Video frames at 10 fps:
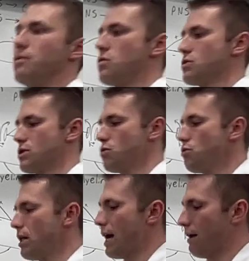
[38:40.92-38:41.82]
you
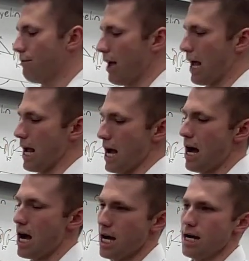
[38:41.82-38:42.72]
will have a
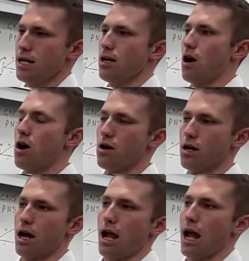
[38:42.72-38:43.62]
high
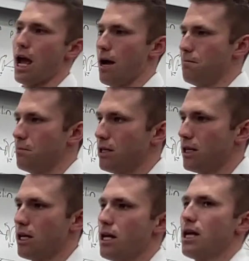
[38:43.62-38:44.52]
Rm
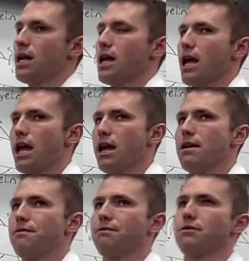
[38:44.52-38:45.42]

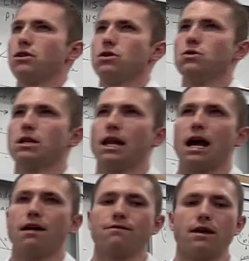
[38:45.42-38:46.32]
if you can
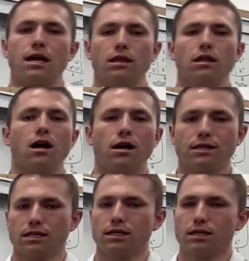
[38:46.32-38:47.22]
have a lot